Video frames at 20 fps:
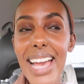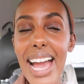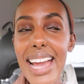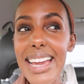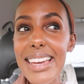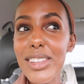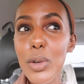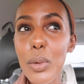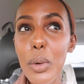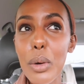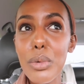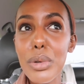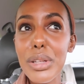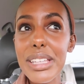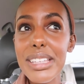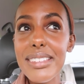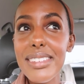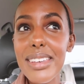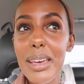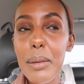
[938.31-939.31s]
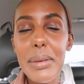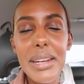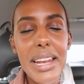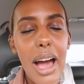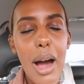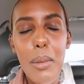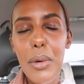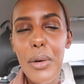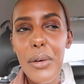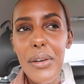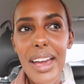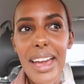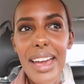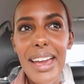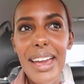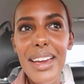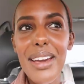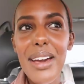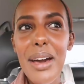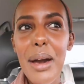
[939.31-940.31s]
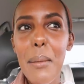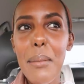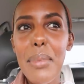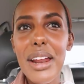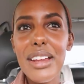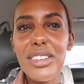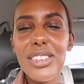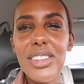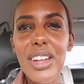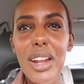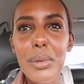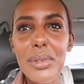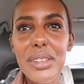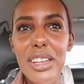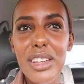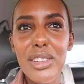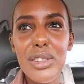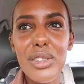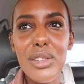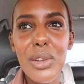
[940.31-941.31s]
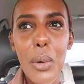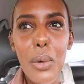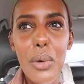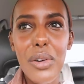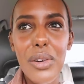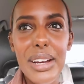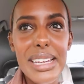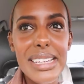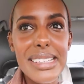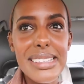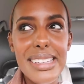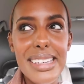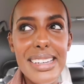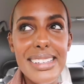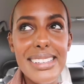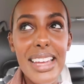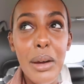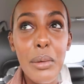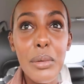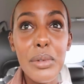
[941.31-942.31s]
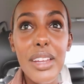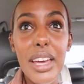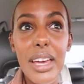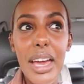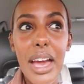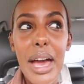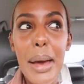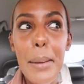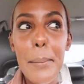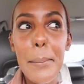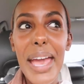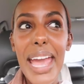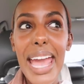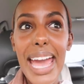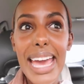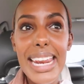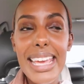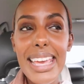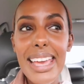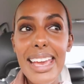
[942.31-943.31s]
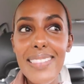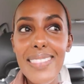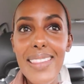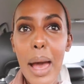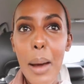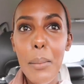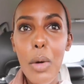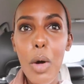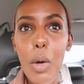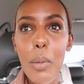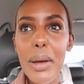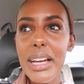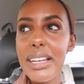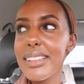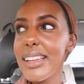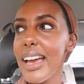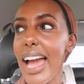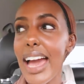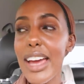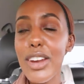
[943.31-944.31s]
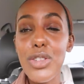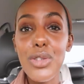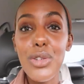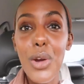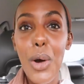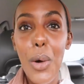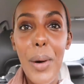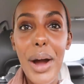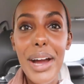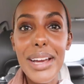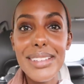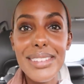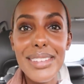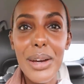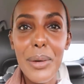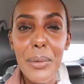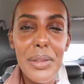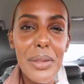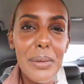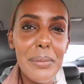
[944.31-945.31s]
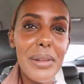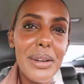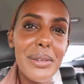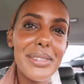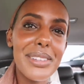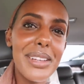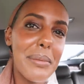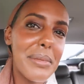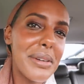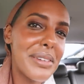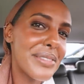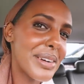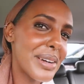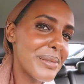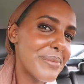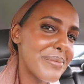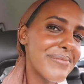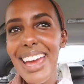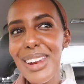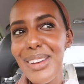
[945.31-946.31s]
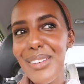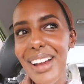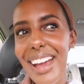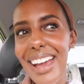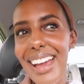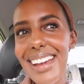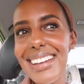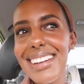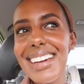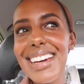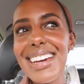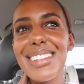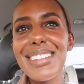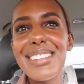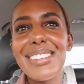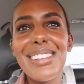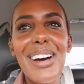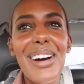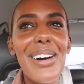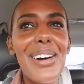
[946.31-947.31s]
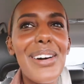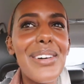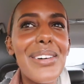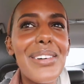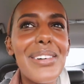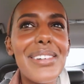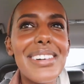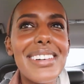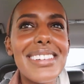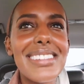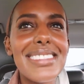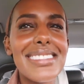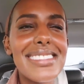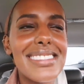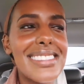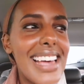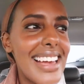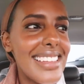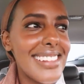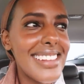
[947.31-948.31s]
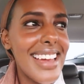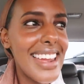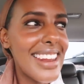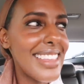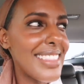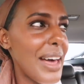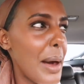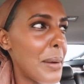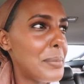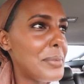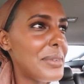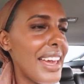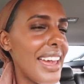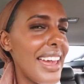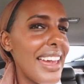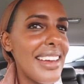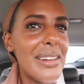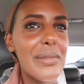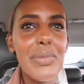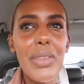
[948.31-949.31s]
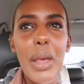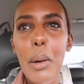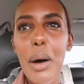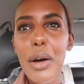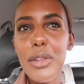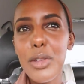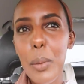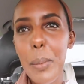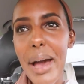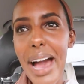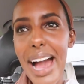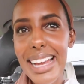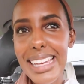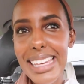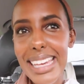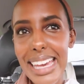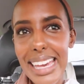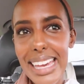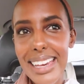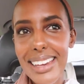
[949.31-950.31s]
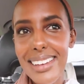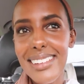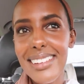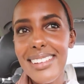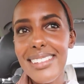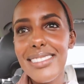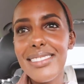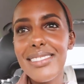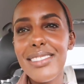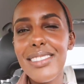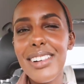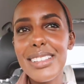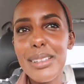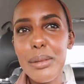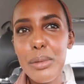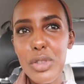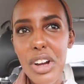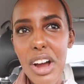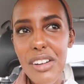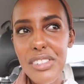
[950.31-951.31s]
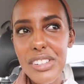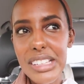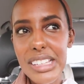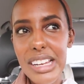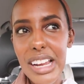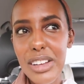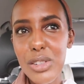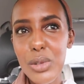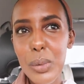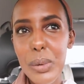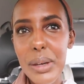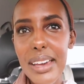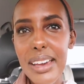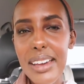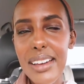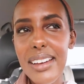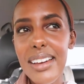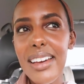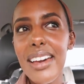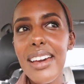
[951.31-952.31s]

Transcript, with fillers: I guess I went really deep, but now I'm okay. But I just thought it was like so crazy because I was like panicking that moment because I had no idea where the blood was coming from. Anyway, so that's kind of the update. I'm also packing because I'm traveling next week,